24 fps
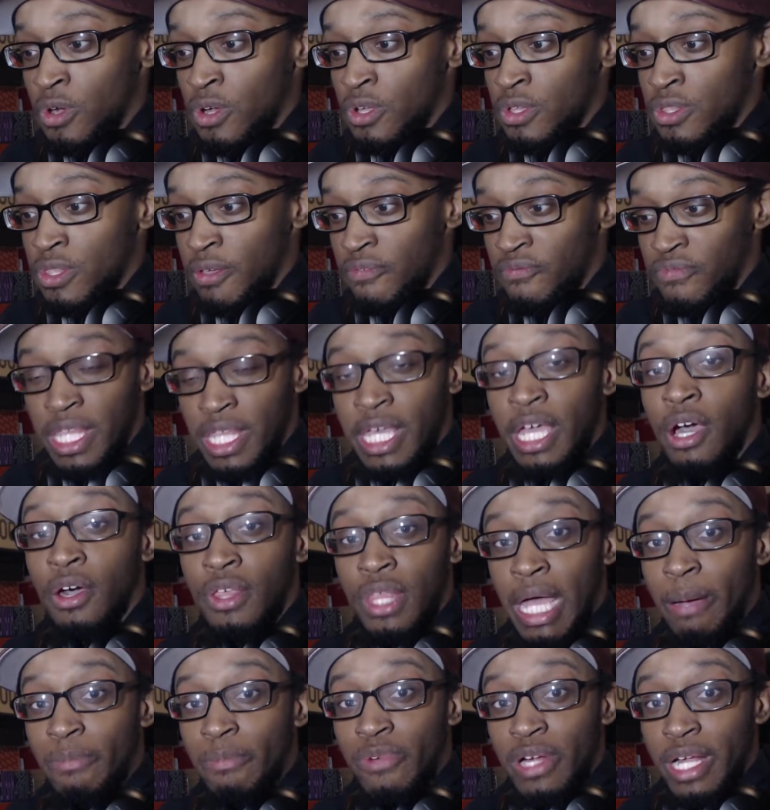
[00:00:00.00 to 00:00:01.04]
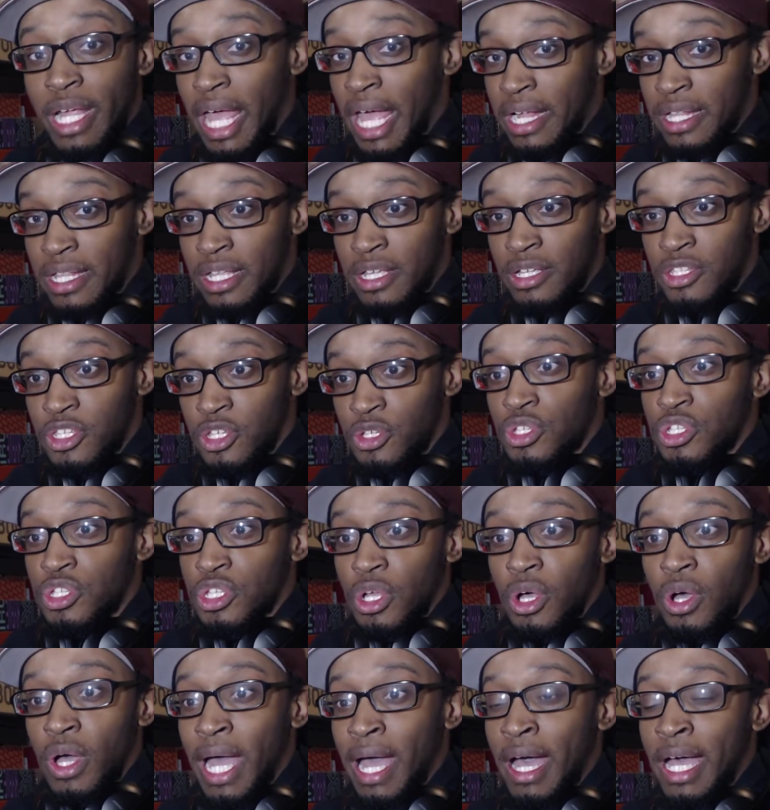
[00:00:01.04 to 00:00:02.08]
the video that I'm reacting to.
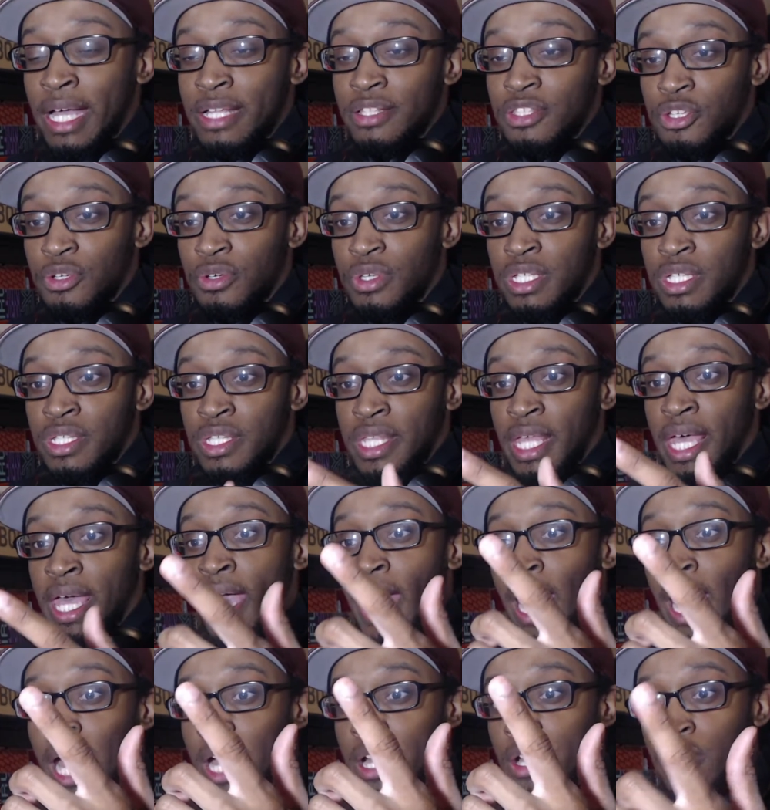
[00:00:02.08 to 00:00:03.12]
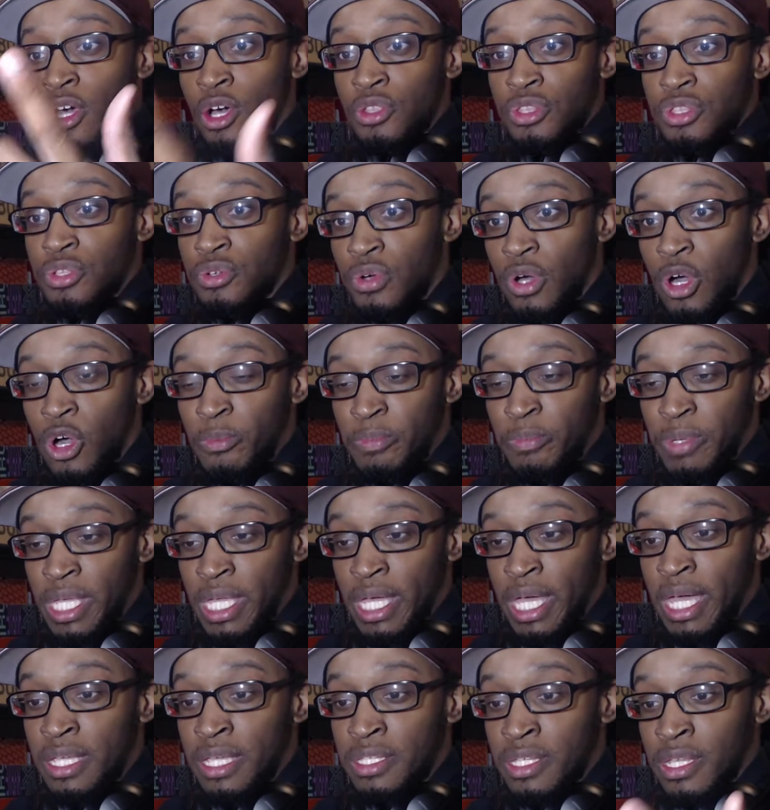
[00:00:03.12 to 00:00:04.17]
So how I do is that I go through
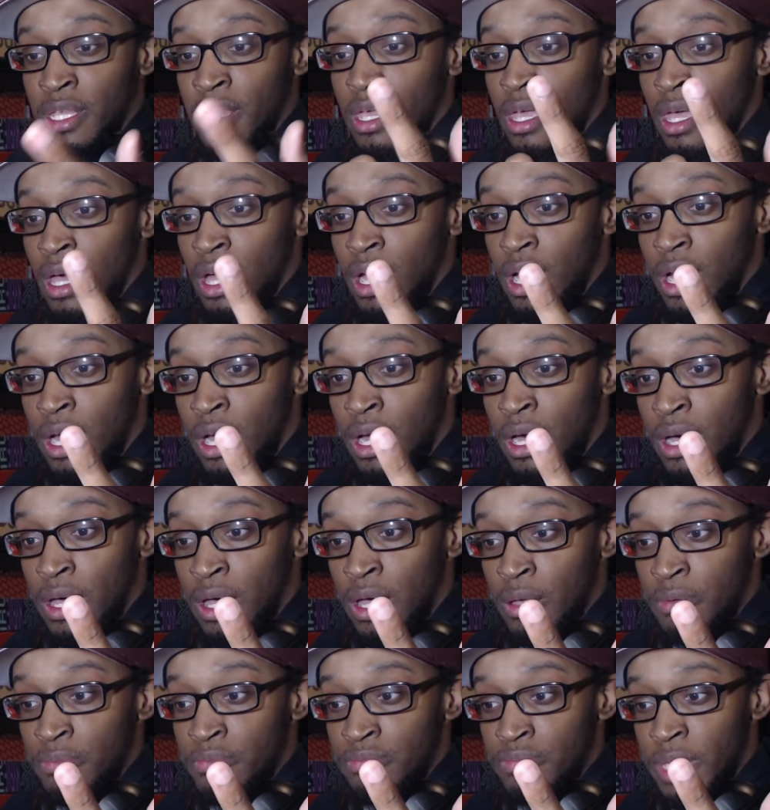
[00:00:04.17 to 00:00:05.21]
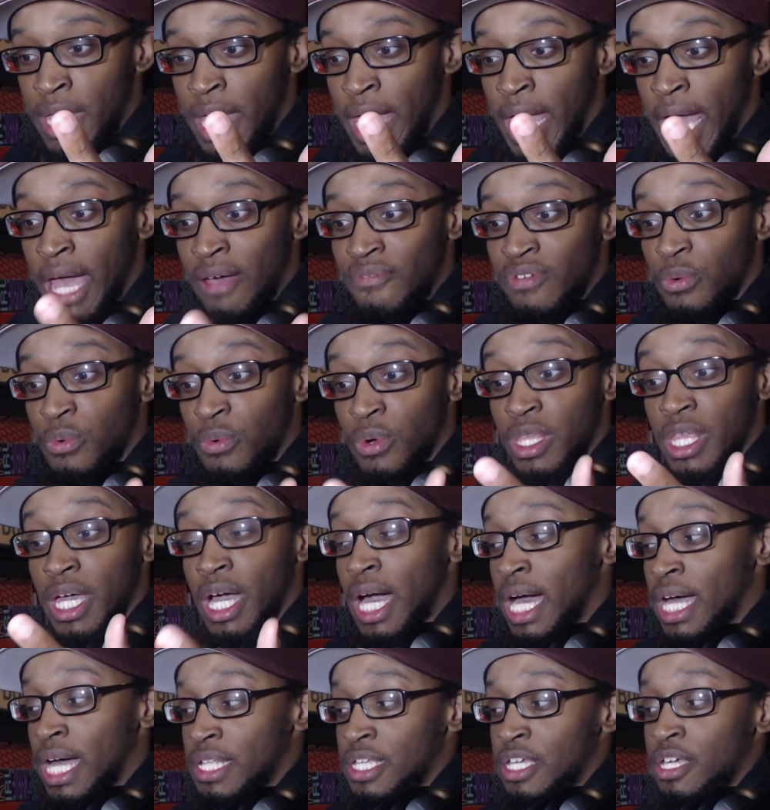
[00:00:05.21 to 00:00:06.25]
OBS, have it where the
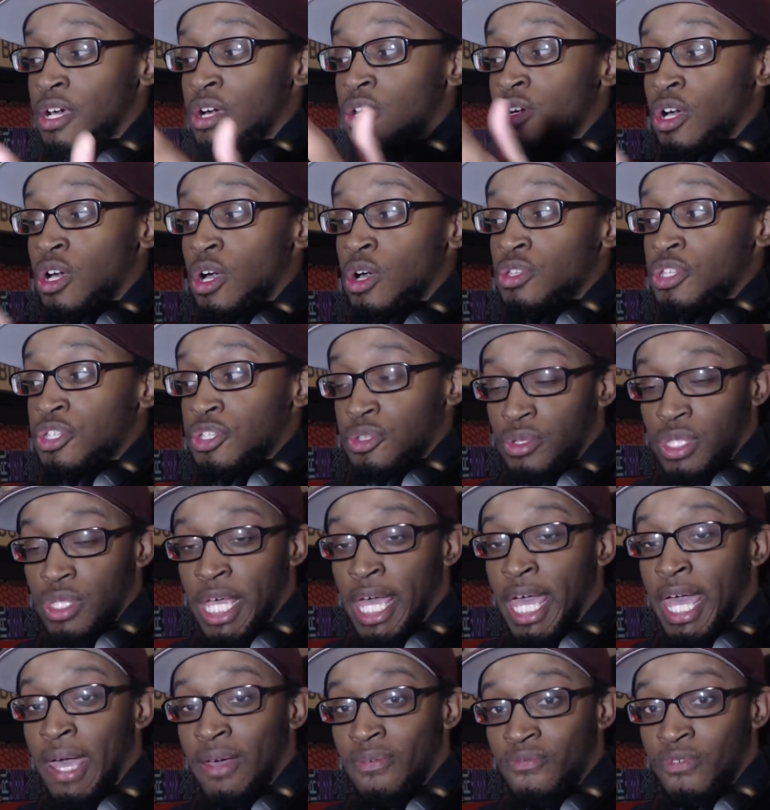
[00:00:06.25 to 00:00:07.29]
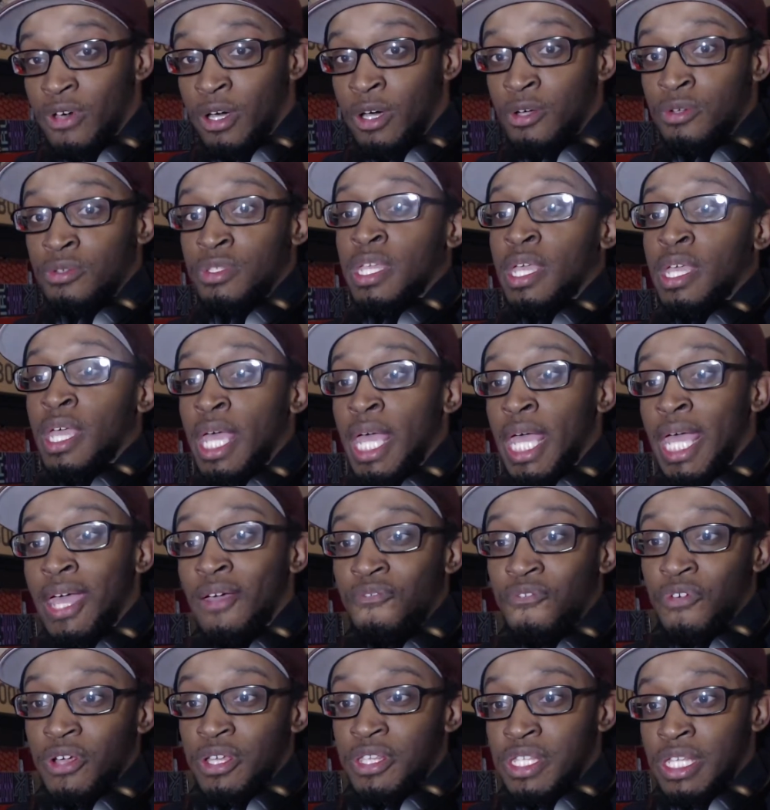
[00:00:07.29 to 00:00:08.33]
audio goes through the headphones, and
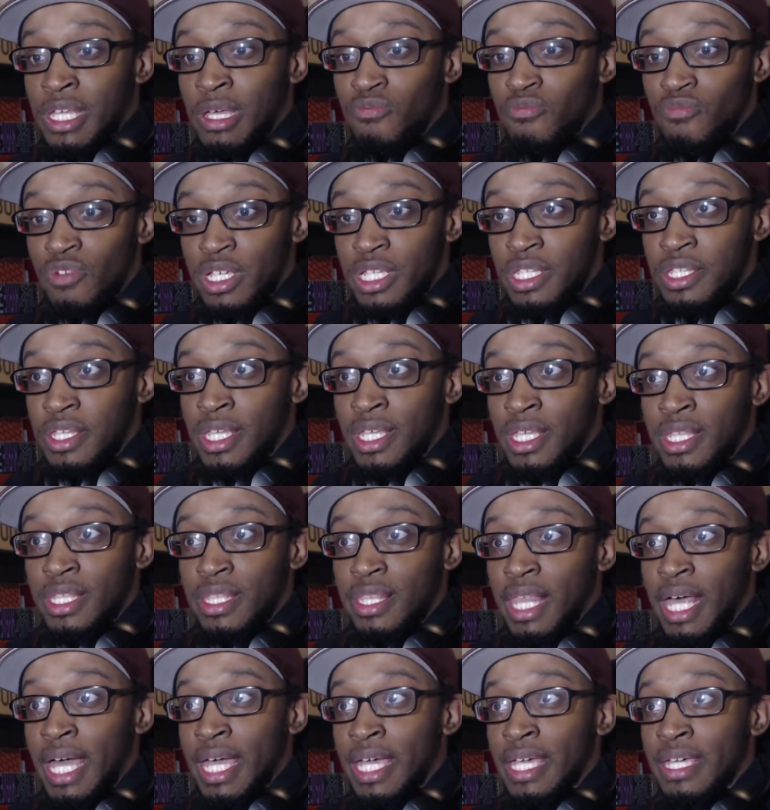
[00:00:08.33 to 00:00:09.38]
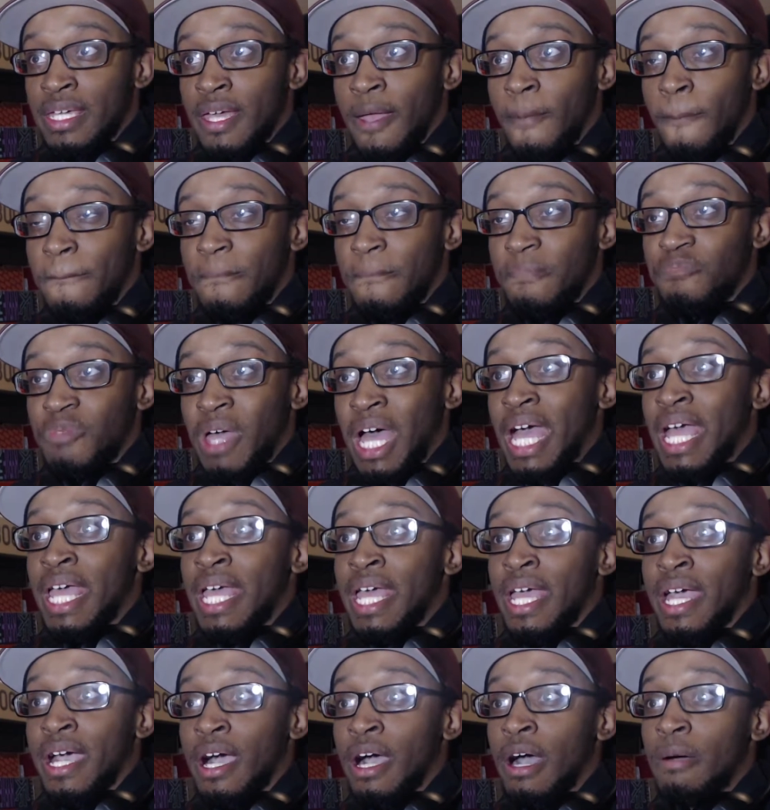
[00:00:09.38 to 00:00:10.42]
for some reason, like I
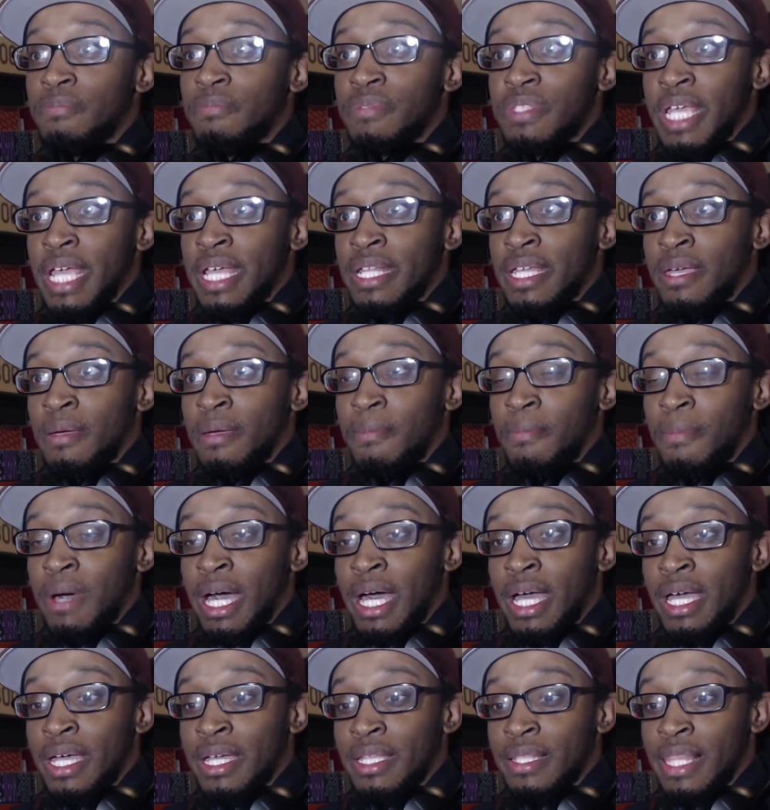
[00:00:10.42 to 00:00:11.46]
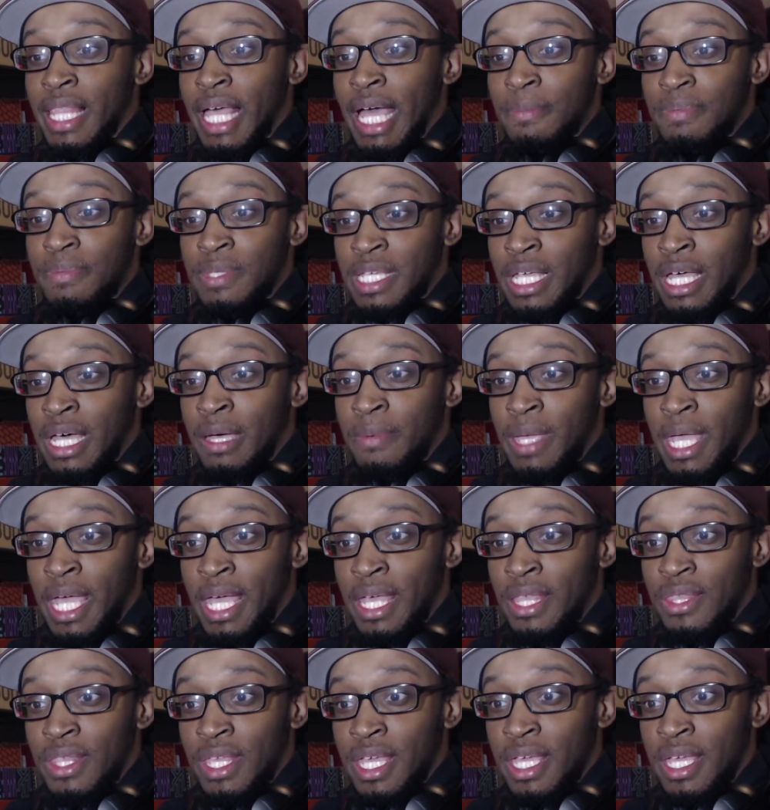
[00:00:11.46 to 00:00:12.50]
had updated my laptop,
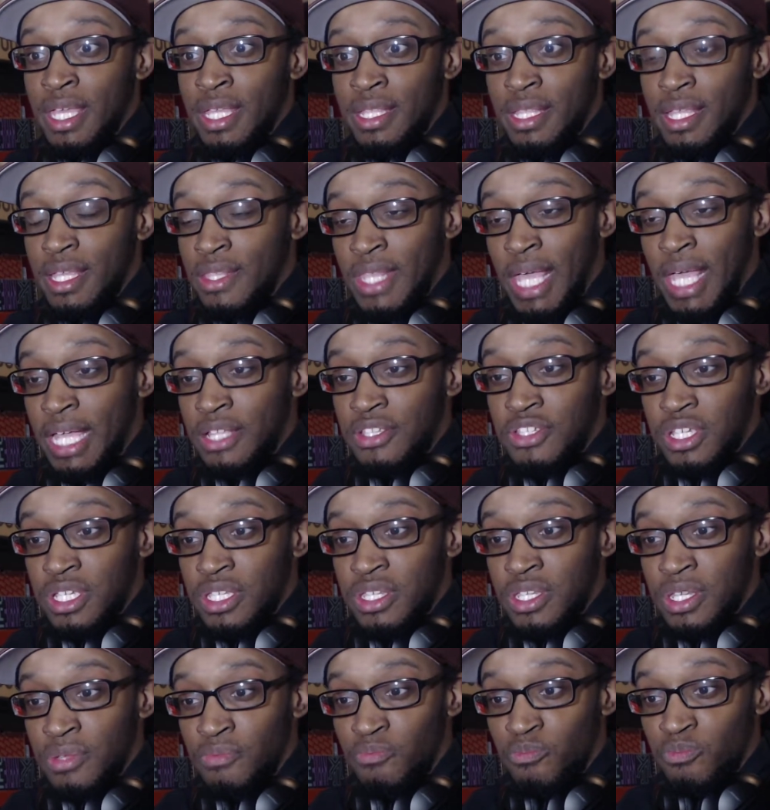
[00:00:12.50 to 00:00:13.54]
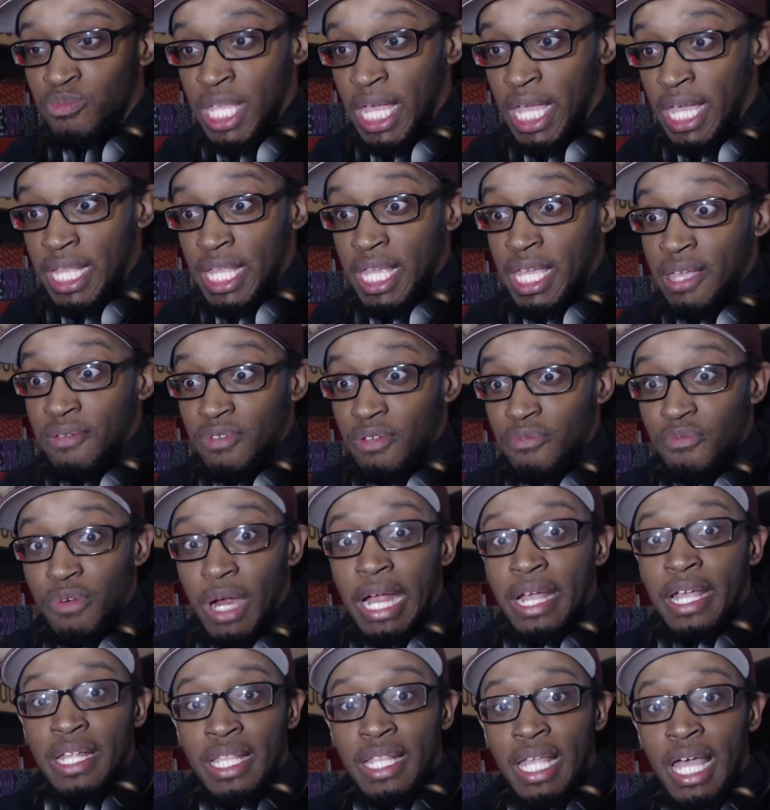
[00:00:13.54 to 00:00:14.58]
and then they didn't even
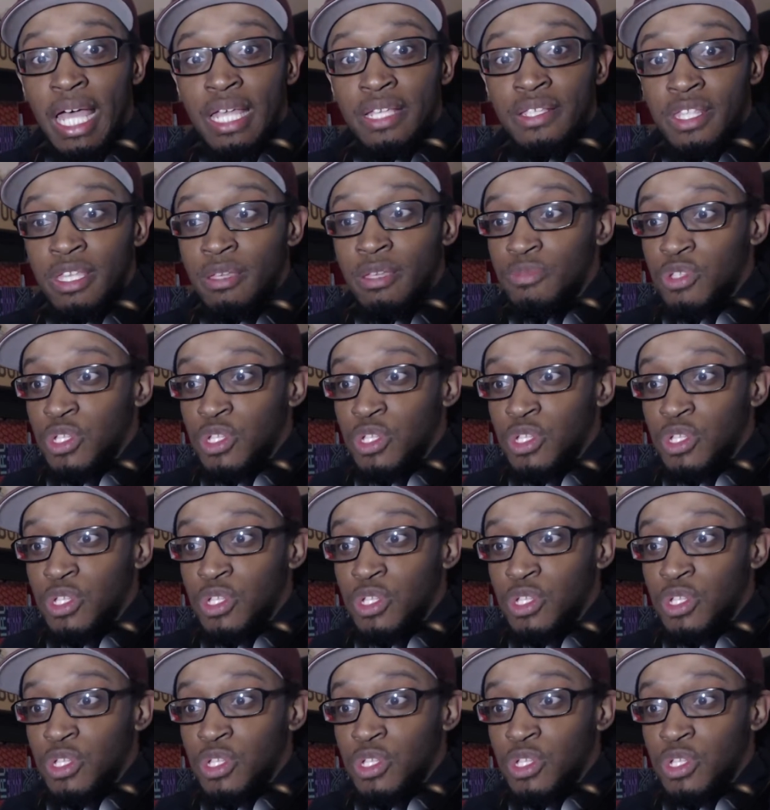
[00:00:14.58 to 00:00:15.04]
recognize them.